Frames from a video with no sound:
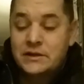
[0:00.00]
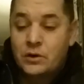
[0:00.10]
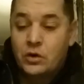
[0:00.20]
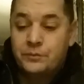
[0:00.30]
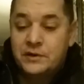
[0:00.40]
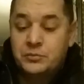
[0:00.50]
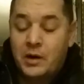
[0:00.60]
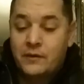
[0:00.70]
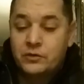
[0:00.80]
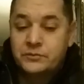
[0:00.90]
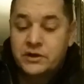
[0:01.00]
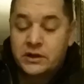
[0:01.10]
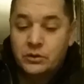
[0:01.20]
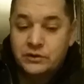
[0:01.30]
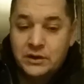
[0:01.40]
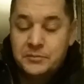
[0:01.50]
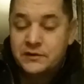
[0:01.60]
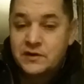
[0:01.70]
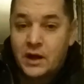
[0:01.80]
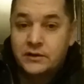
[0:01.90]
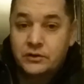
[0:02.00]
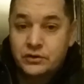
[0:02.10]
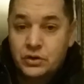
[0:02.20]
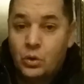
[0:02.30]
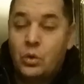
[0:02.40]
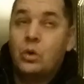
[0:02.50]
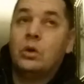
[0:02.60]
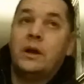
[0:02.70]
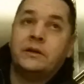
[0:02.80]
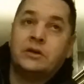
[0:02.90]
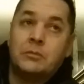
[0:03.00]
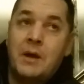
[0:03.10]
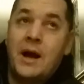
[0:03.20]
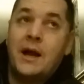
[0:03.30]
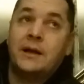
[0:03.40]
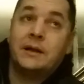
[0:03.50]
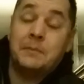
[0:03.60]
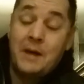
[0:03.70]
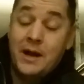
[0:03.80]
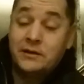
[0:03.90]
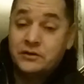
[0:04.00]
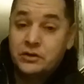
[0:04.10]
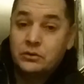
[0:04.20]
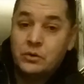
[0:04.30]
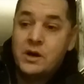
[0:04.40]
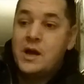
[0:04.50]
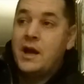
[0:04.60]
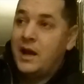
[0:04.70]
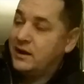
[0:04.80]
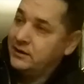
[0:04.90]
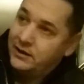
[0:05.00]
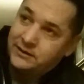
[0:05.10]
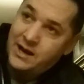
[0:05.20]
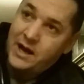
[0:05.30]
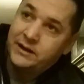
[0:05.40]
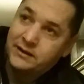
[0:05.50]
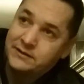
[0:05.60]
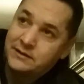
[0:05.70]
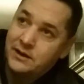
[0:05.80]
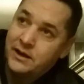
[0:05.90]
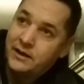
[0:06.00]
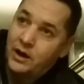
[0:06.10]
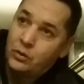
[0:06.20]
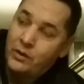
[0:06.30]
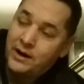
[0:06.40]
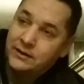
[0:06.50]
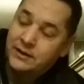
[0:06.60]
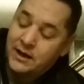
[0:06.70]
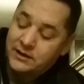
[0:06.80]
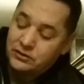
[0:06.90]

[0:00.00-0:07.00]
So I hope these Proverbs can go deep inside your soul and your mind, and mine too, and guide us in our way today.